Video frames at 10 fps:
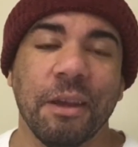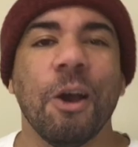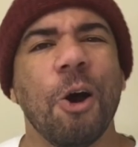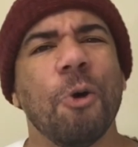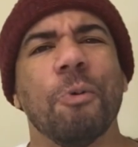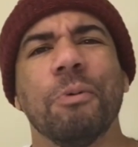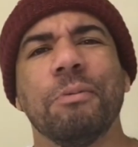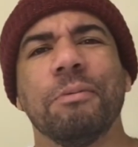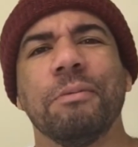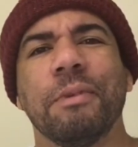Oh,
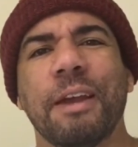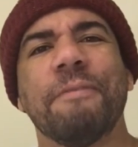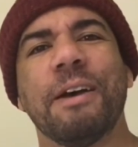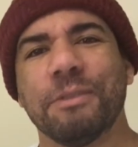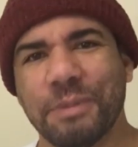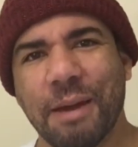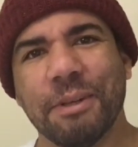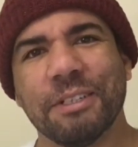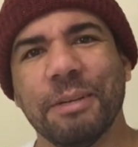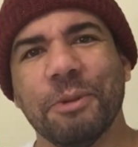and find some time to
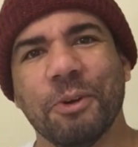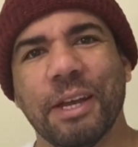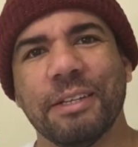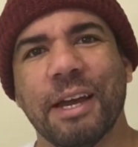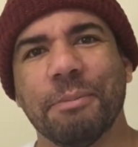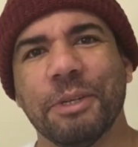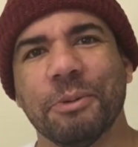sleep during that time too.